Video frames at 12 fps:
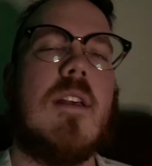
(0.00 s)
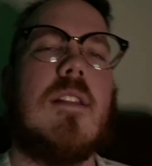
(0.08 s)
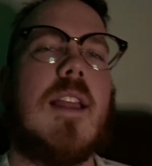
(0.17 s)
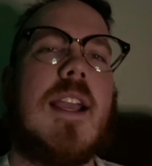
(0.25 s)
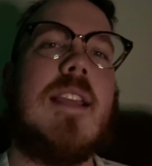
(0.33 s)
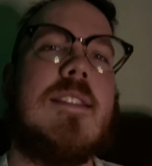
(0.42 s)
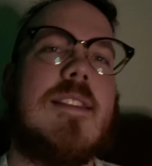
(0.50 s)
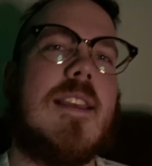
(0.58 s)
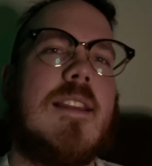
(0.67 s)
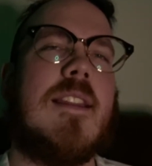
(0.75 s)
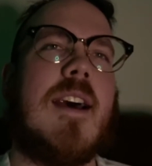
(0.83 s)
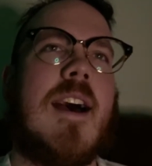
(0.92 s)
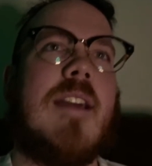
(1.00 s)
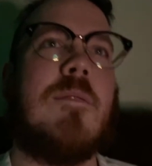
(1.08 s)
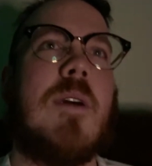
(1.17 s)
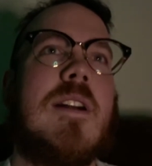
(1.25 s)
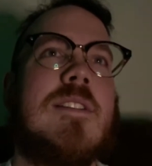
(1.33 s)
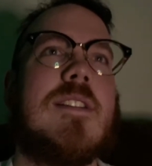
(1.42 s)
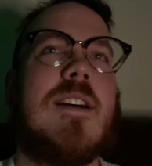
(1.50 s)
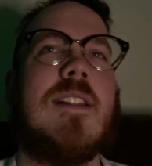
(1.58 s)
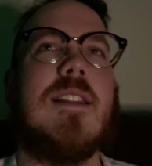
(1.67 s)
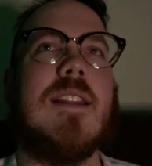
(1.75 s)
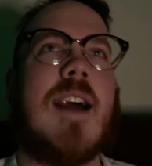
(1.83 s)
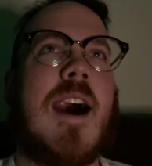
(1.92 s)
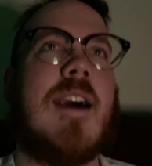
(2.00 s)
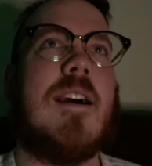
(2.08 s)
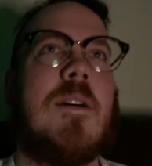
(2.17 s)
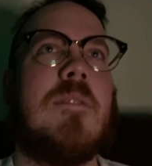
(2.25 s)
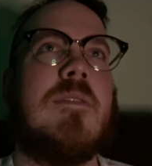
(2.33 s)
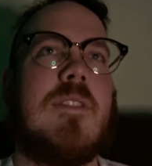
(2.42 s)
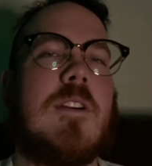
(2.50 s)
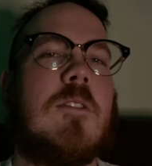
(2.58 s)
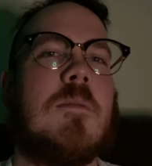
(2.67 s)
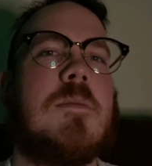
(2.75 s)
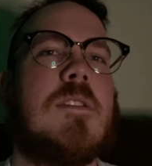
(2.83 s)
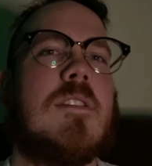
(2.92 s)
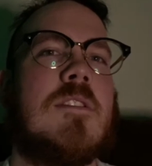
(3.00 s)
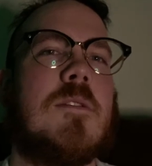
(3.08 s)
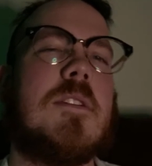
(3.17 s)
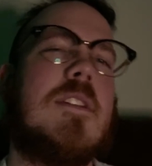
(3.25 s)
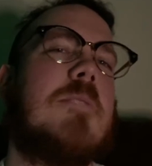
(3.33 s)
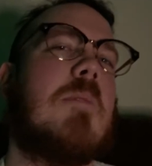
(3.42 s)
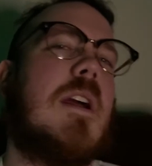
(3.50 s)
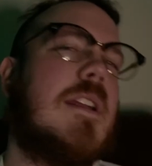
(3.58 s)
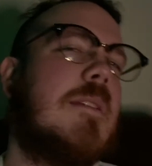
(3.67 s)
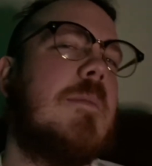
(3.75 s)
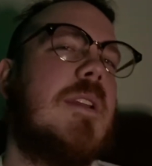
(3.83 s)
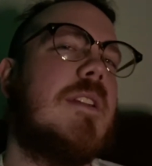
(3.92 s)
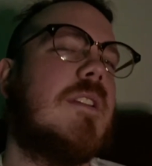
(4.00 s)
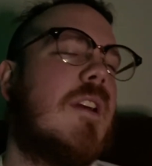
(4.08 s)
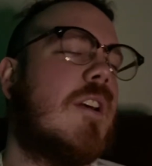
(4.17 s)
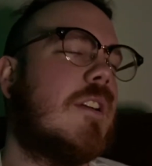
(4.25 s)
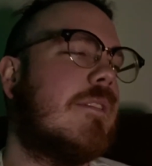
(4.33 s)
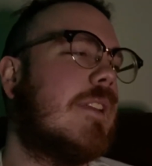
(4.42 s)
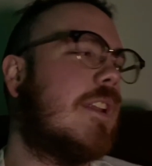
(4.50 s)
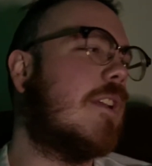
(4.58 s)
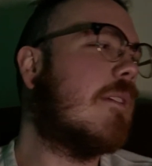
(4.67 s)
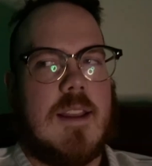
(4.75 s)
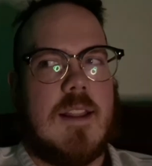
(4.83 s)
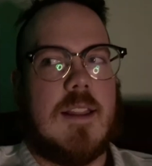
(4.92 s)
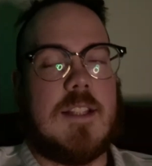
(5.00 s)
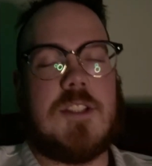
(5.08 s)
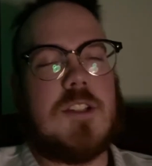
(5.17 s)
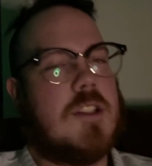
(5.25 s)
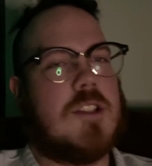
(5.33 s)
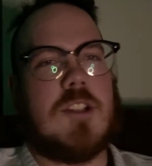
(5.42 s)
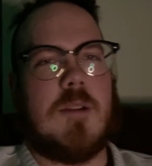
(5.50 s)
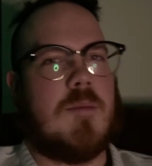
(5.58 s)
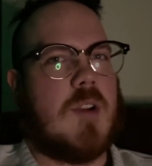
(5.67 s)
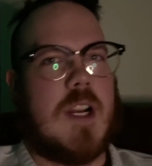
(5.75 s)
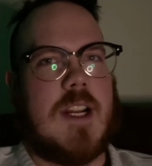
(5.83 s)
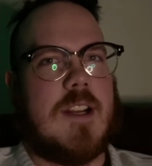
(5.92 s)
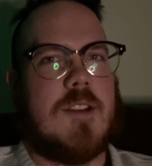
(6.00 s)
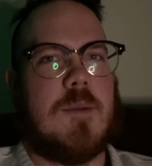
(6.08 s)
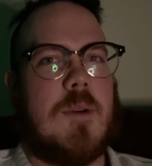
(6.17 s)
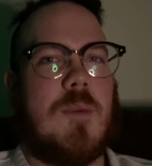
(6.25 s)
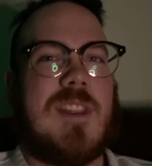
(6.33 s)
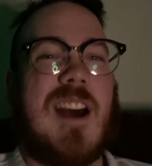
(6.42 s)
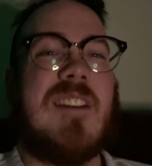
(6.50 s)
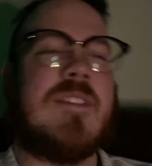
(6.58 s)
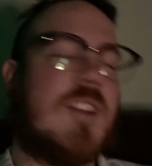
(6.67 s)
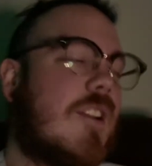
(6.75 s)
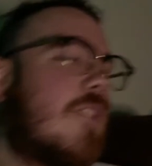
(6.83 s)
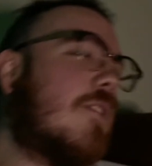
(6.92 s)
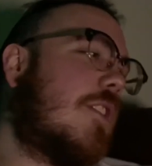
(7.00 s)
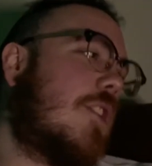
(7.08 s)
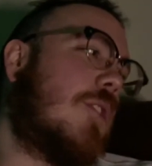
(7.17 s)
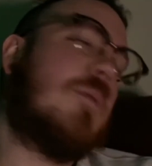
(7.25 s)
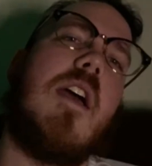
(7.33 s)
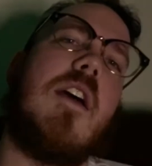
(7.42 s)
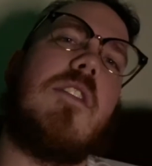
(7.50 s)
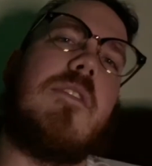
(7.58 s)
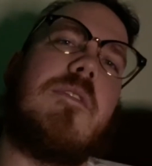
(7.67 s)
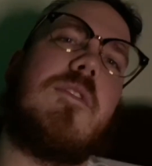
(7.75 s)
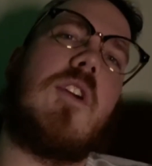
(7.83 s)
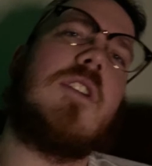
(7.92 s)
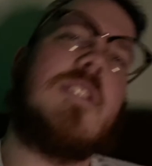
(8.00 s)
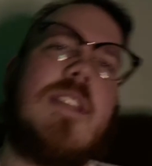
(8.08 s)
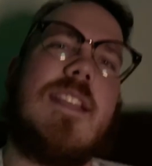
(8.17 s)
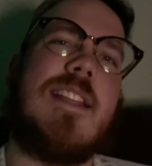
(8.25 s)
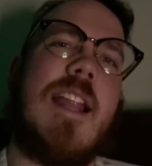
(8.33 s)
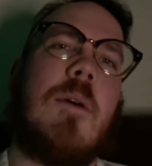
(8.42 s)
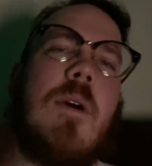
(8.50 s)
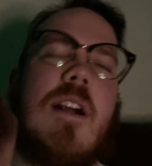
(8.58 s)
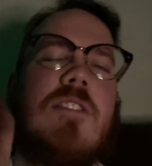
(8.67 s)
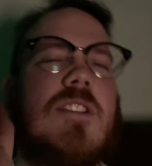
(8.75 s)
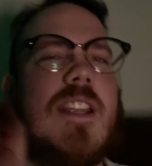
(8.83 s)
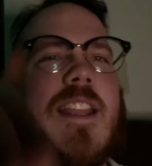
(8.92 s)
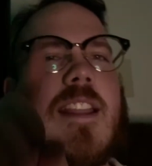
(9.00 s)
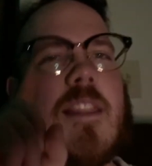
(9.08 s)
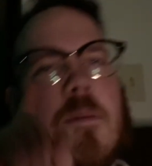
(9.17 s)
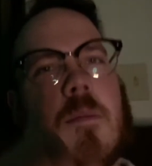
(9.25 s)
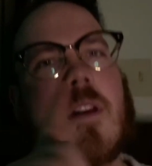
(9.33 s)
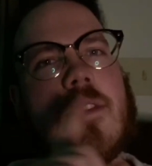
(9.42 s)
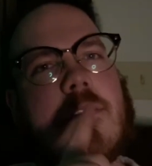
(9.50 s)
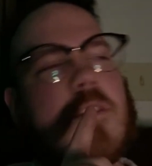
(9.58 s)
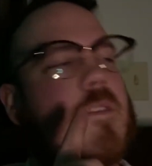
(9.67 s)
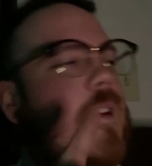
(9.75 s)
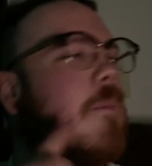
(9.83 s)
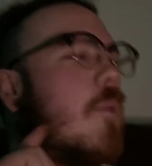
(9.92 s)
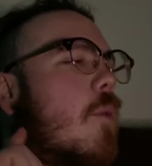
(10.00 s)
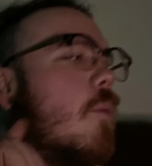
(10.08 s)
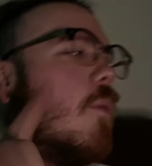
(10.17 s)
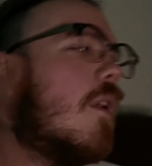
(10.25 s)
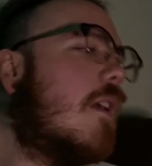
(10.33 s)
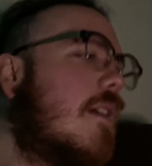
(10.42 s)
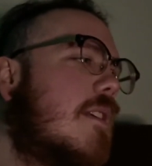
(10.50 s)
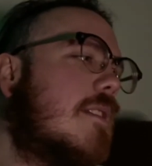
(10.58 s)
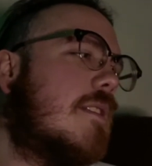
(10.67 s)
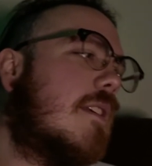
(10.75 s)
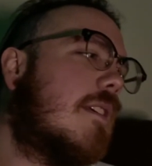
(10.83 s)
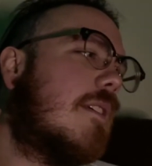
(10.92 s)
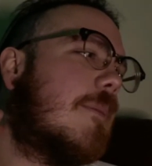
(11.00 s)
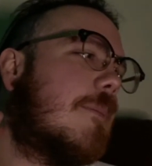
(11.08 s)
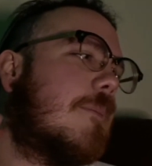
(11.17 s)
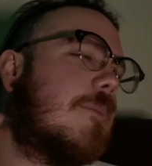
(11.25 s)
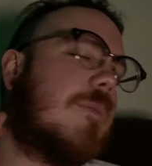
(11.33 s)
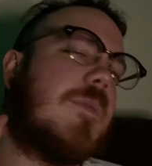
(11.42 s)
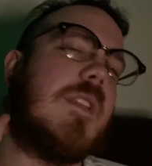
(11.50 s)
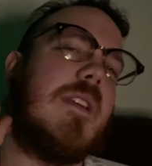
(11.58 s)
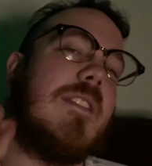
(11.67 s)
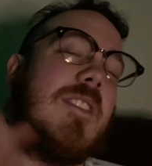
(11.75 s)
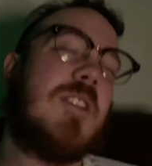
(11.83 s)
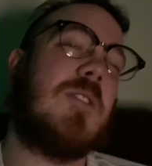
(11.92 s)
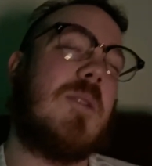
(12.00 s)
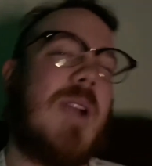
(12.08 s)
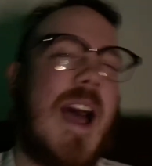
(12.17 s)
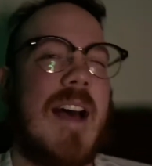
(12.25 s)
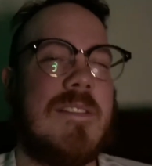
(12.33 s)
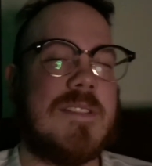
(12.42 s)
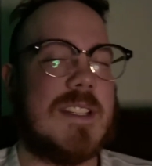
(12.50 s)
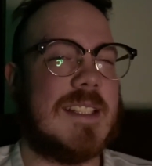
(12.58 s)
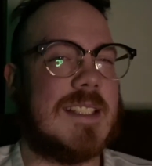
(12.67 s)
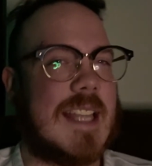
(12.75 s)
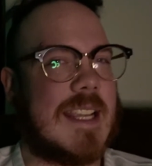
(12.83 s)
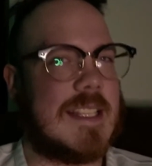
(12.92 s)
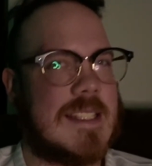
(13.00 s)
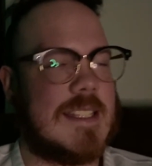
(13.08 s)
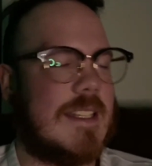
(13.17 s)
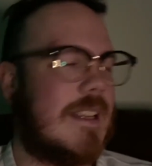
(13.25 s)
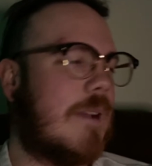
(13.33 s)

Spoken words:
Like I said, I watched a lot of films, so this is probably going to be a longer video. Let's just jump right into it without further ado. The first thing that I watched in the month of November was The Craft Legacy.